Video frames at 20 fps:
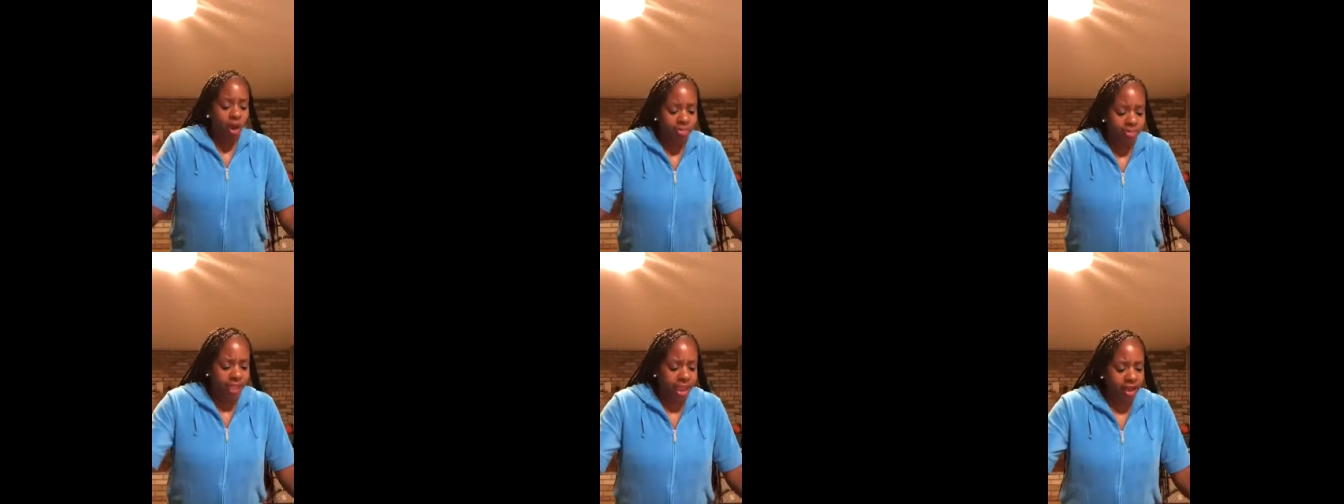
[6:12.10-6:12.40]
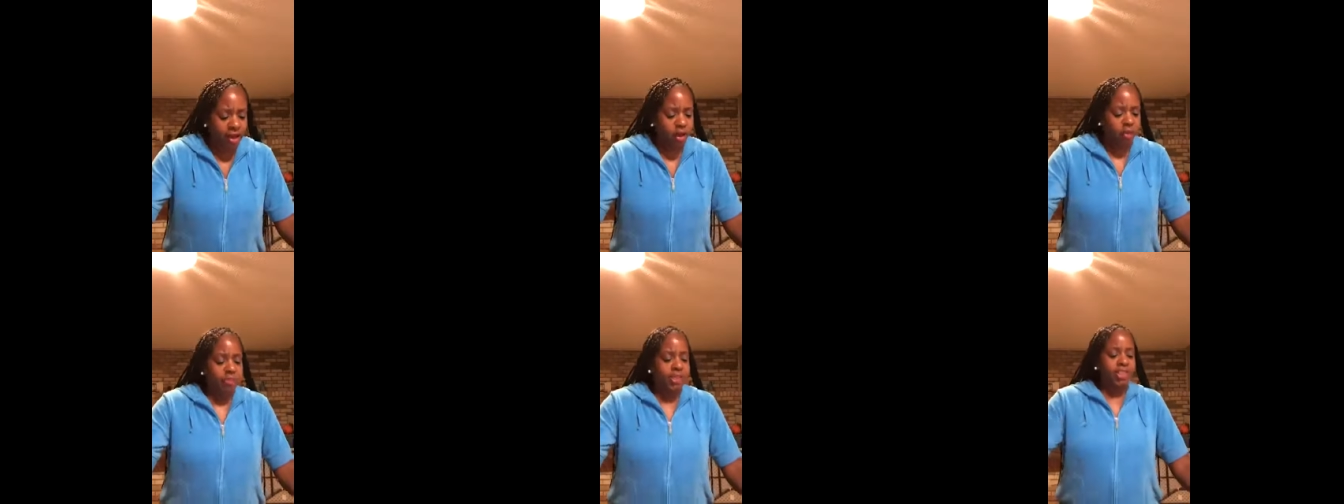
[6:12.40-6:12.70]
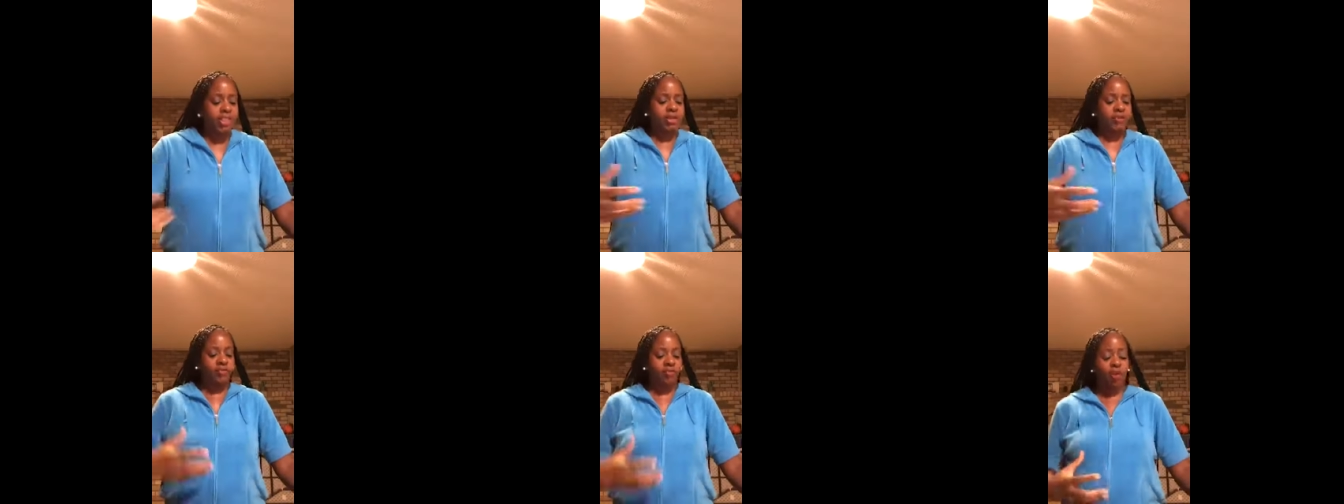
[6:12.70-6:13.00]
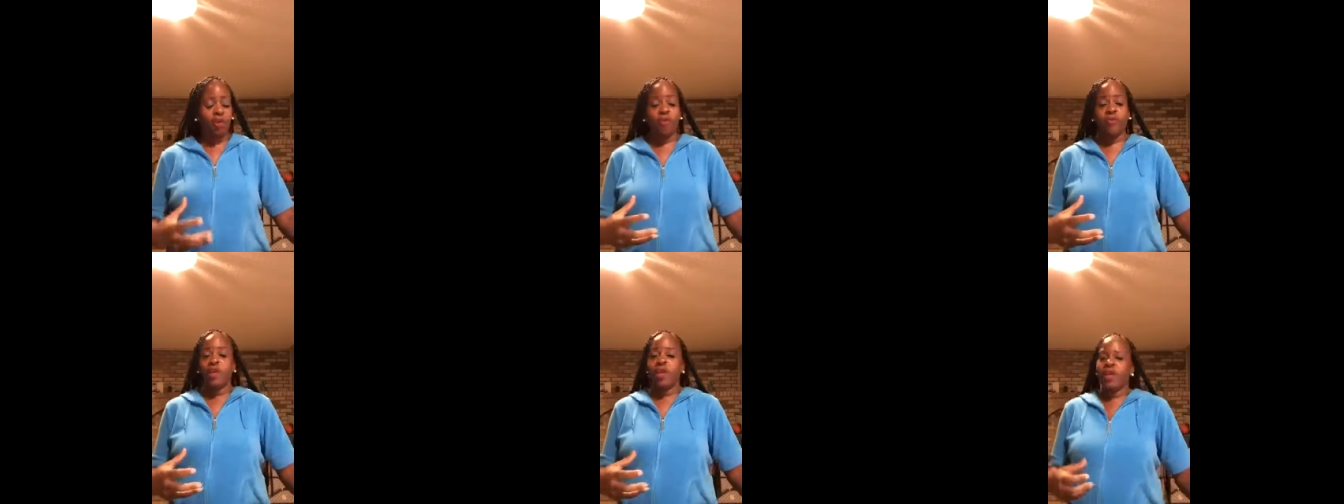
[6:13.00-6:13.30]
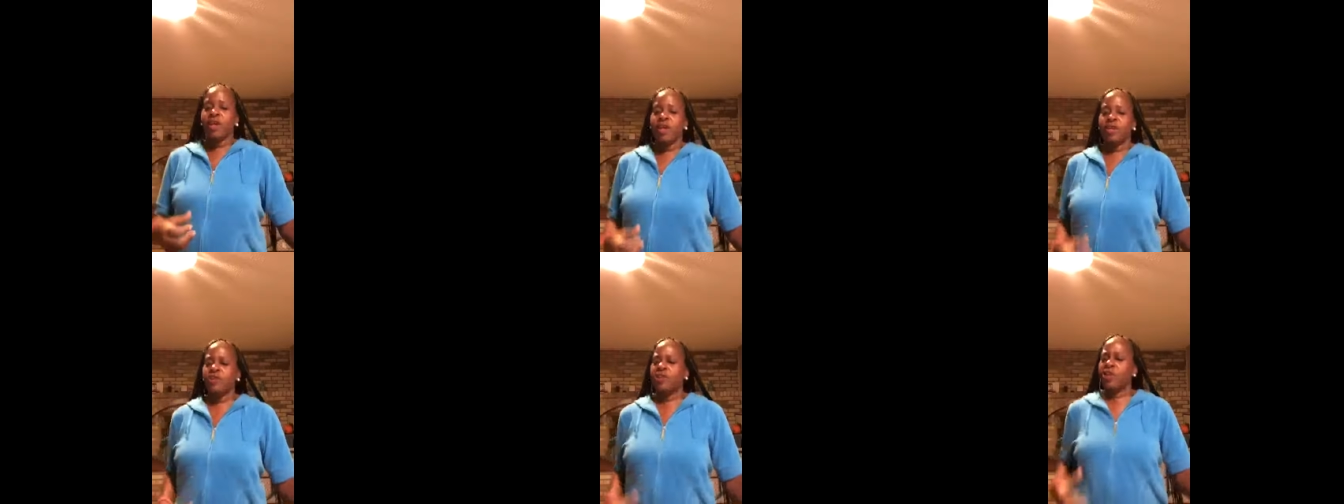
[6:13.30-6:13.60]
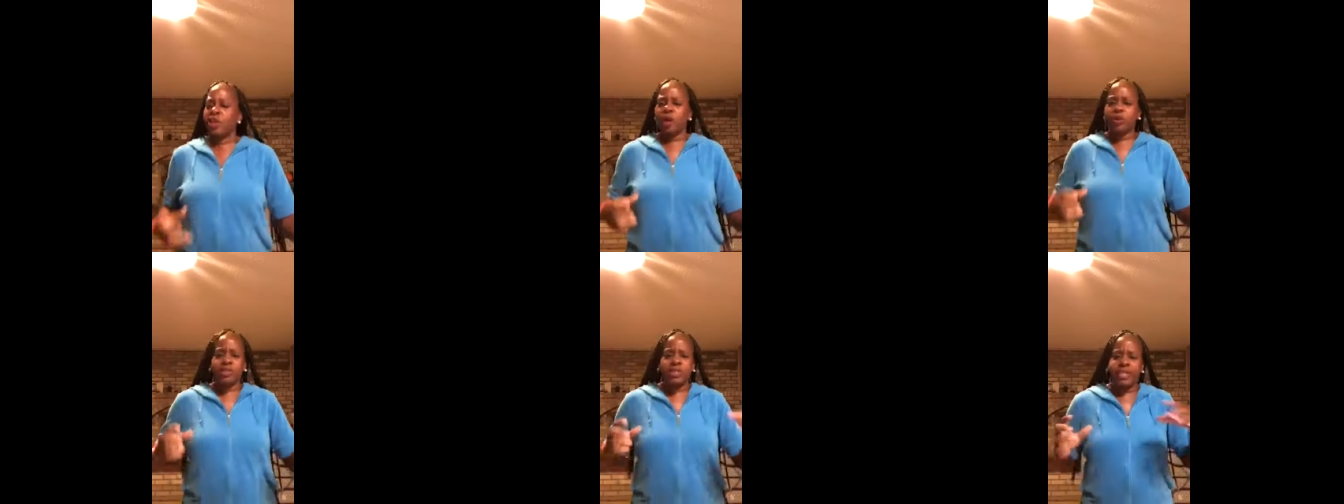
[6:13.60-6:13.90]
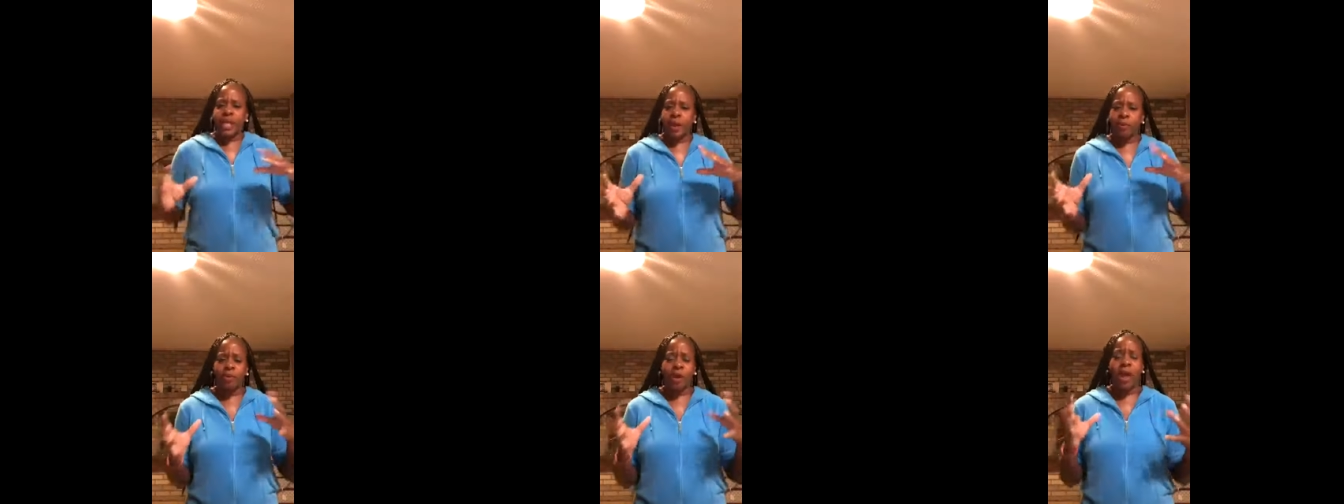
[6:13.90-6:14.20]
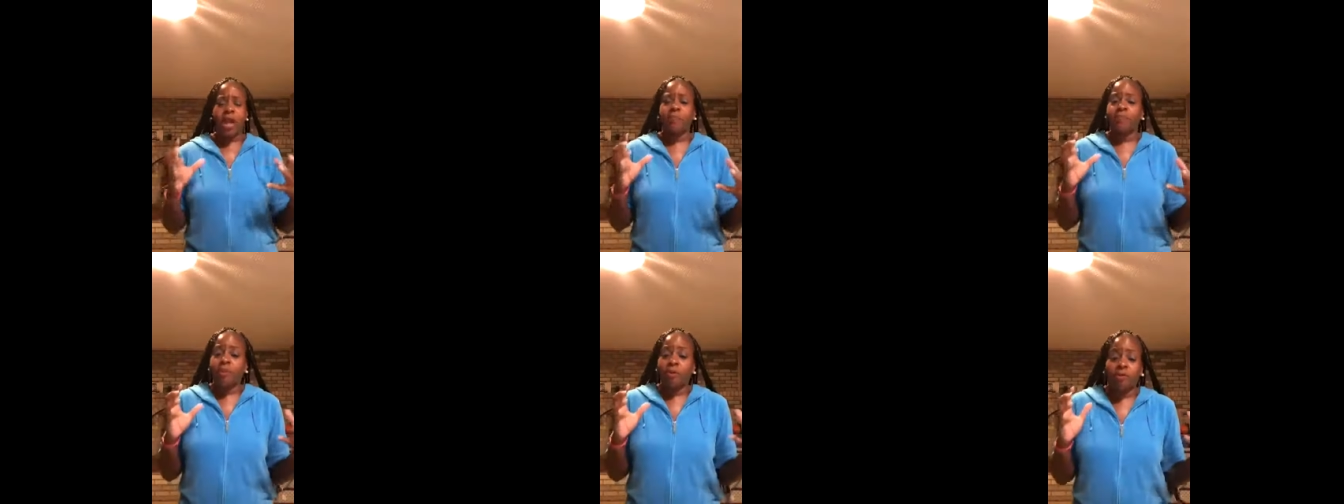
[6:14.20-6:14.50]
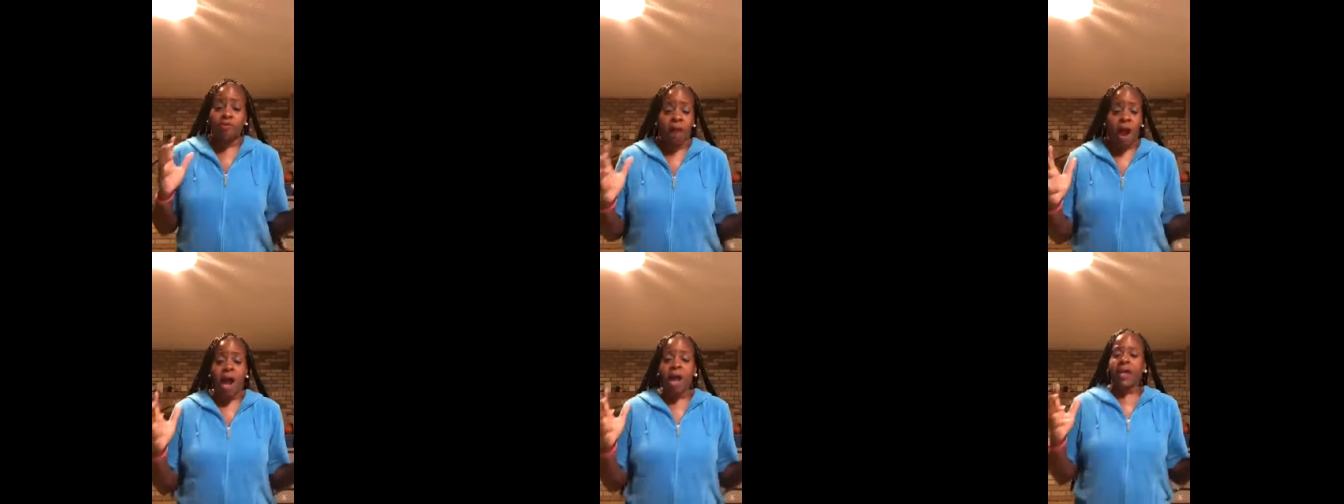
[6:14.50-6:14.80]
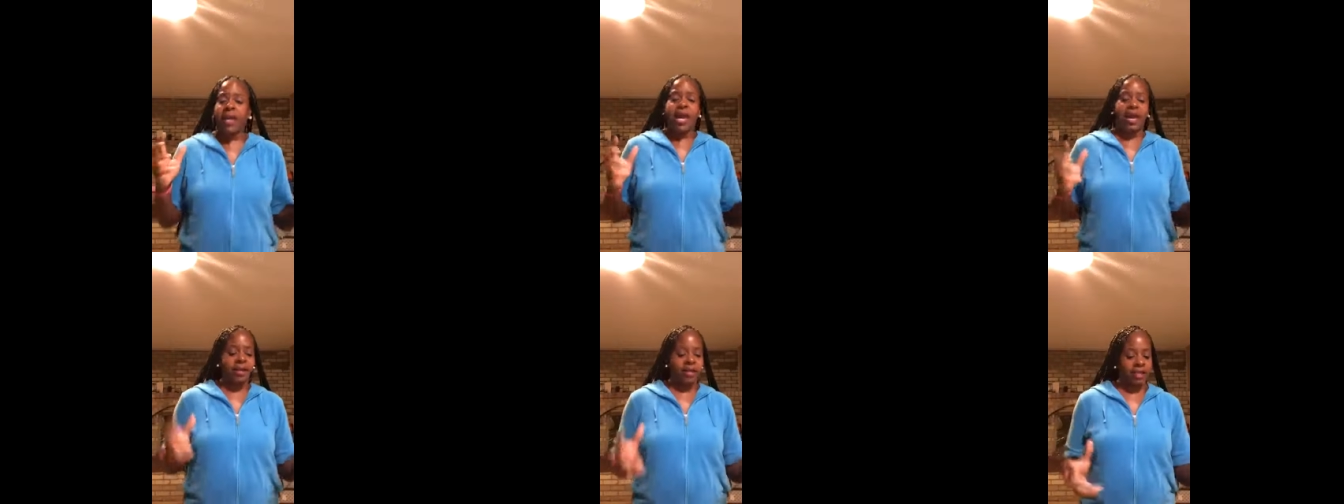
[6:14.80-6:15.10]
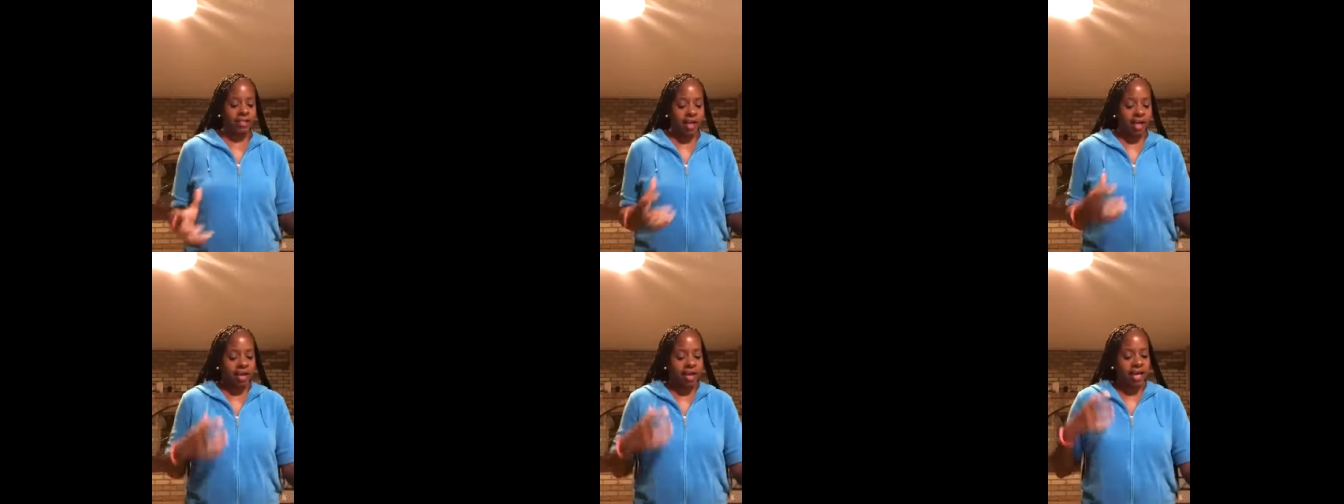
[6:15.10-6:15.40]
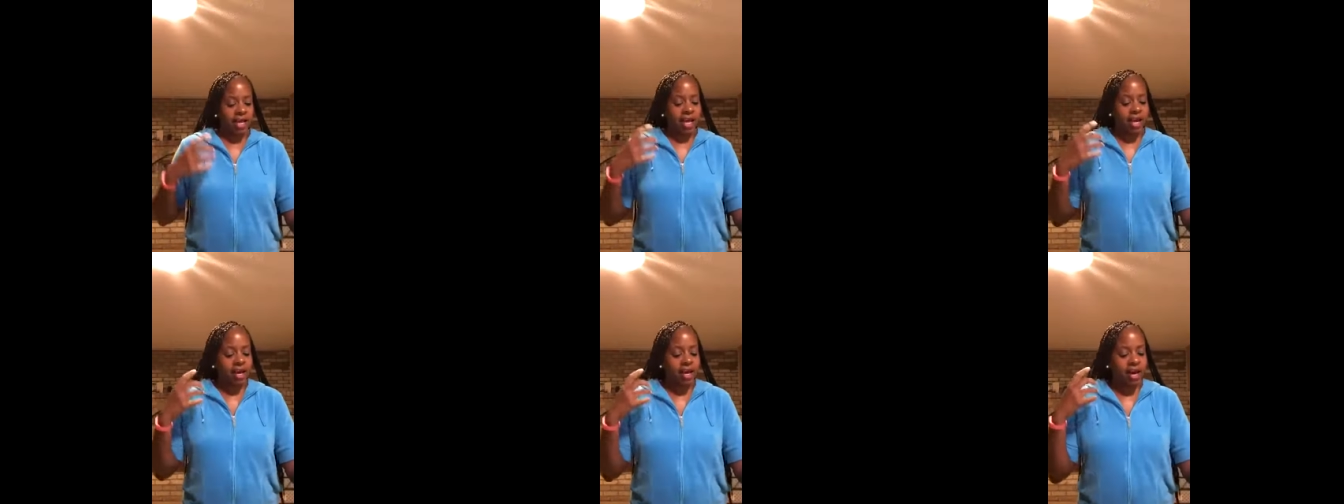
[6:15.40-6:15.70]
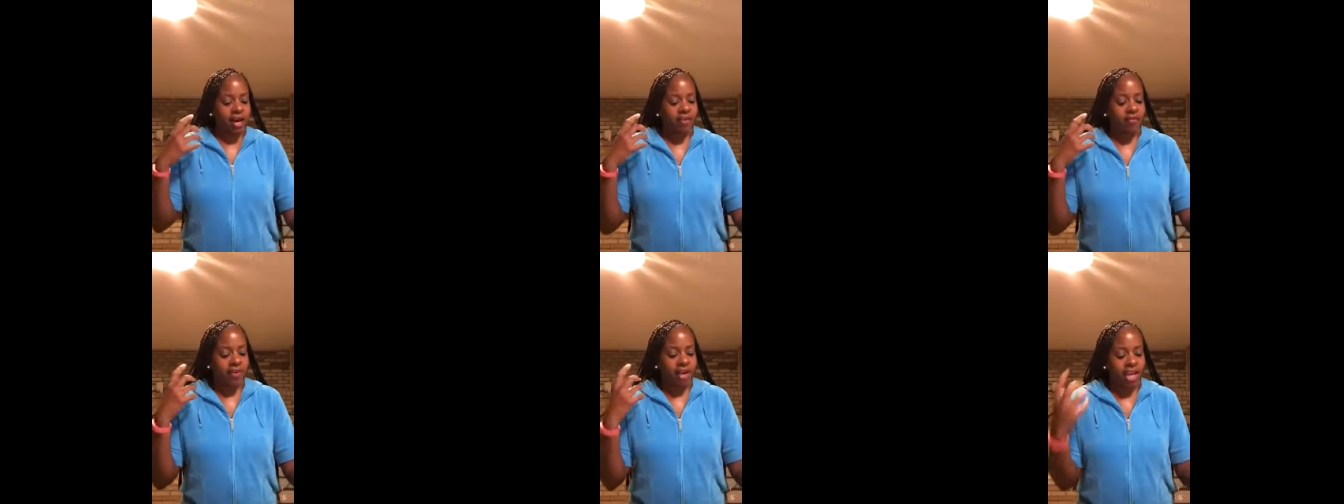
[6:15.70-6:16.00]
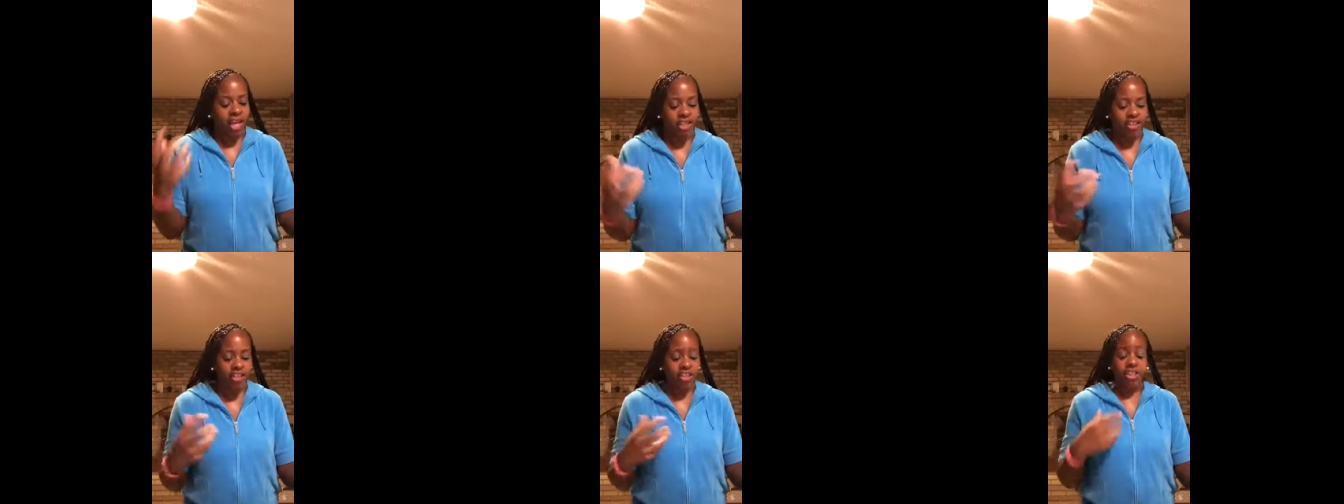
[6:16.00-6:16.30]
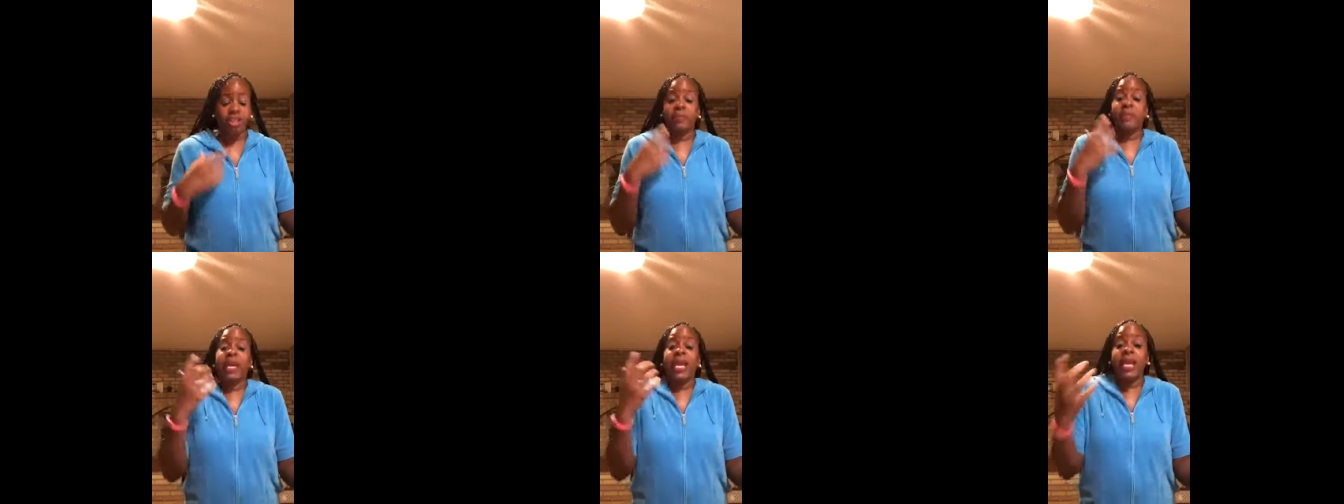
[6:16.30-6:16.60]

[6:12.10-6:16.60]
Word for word: Naomi to Ruth. You know, Deborah and Barak had a, a, a relationship.